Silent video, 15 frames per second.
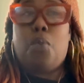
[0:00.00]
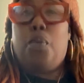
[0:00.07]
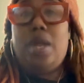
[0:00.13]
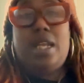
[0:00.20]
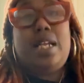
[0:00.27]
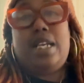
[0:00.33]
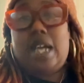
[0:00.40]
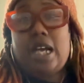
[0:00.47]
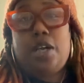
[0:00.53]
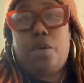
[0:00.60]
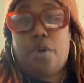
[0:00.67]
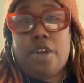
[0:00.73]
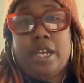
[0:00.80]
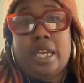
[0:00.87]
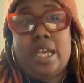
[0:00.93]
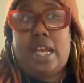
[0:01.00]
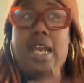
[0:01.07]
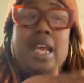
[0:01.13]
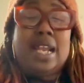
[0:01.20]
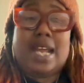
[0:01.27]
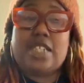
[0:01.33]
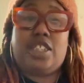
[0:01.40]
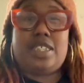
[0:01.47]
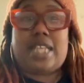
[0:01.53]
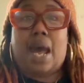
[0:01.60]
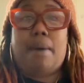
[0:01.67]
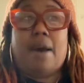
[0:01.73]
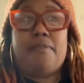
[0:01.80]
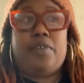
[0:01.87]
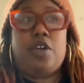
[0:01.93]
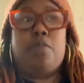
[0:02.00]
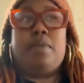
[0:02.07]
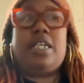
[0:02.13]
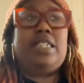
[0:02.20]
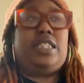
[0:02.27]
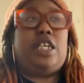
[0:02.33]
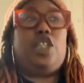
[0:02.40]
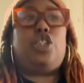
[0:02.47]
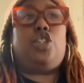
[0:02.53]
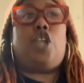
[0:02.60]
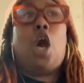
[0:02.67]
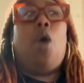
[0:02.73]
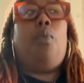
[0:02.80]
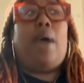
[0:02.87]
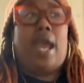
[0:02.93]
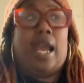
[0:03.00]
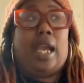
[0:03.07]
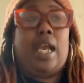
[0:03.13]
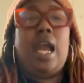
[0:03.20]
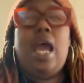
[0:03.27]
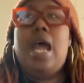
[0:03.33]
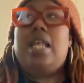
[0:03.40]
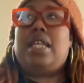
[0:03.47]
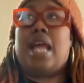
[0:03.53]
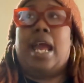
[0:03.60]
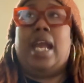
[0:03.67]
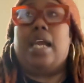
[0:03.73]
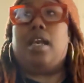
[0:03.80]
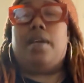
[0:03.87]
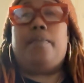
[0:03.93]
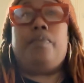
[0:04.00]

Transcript: willingly ignoring it. And that's just how I feel, because there's no way. Like,